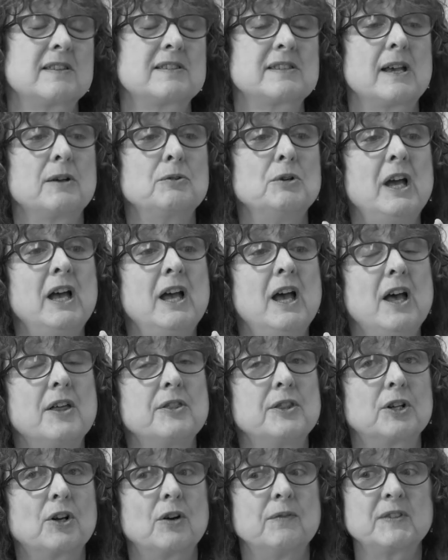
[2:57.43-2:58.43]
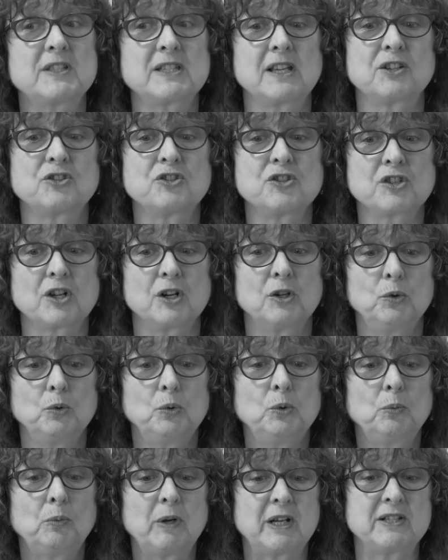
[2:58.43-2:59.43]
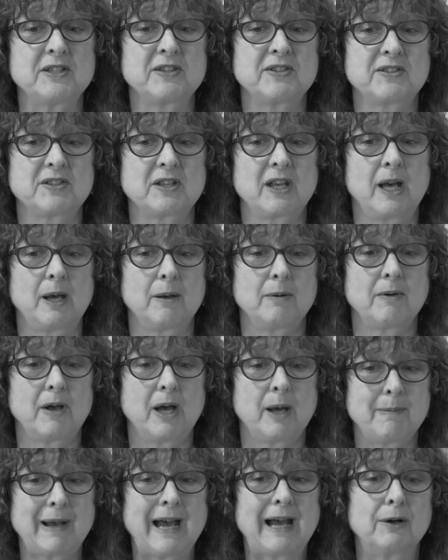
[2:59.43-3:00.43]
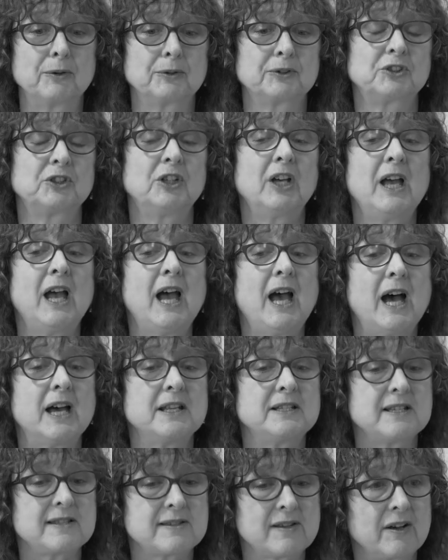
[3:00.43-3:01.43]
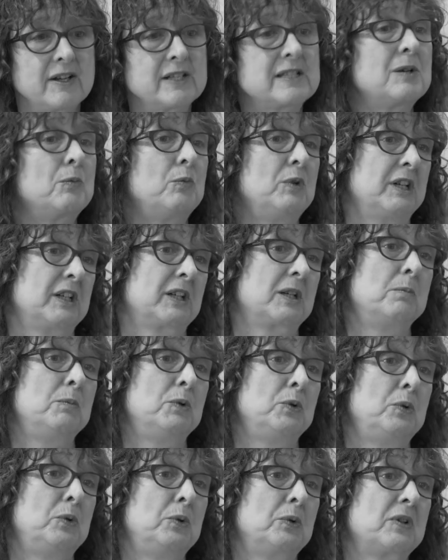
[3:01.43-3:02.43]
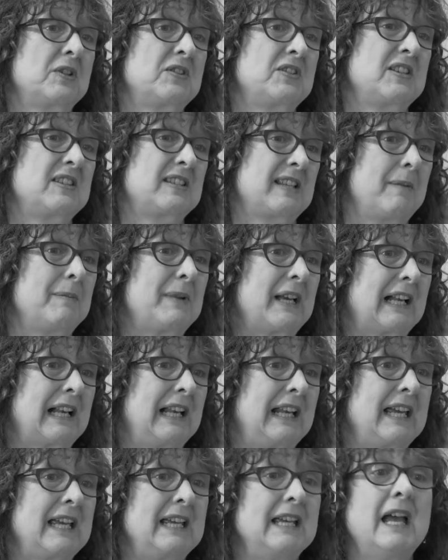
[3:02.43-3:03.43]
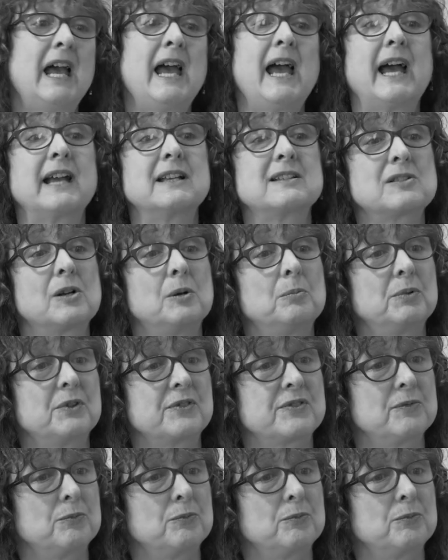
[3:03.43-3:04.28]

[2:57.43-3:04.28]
So the conversations are always about a desire to work more systemically, examples